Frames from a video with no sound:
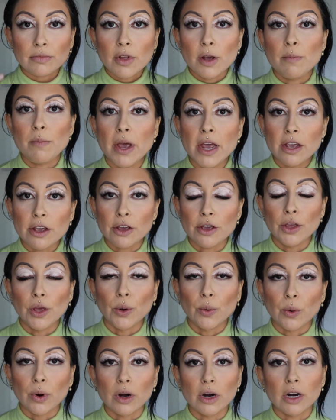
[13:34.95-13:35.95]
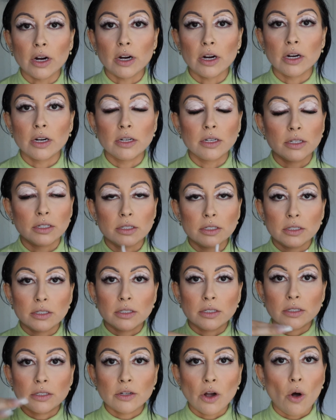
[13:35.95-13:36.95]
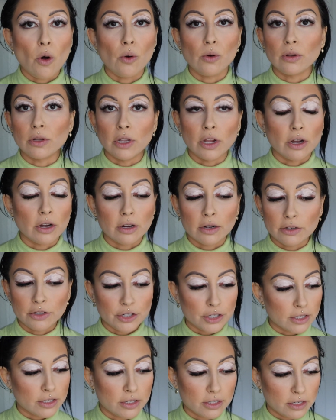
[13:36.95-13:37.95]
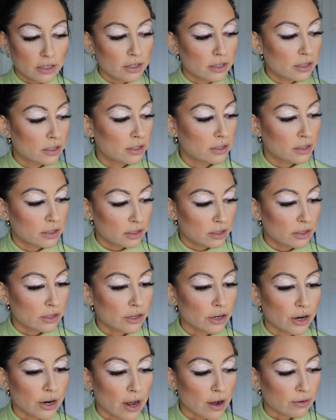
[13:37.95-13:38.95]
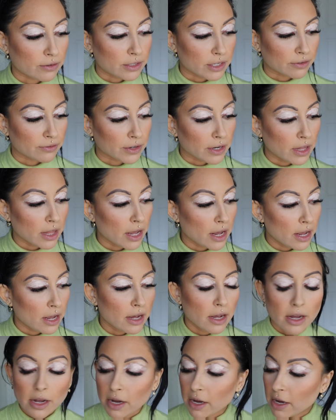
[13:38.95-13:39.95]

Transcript: make your whole look just turn out differently.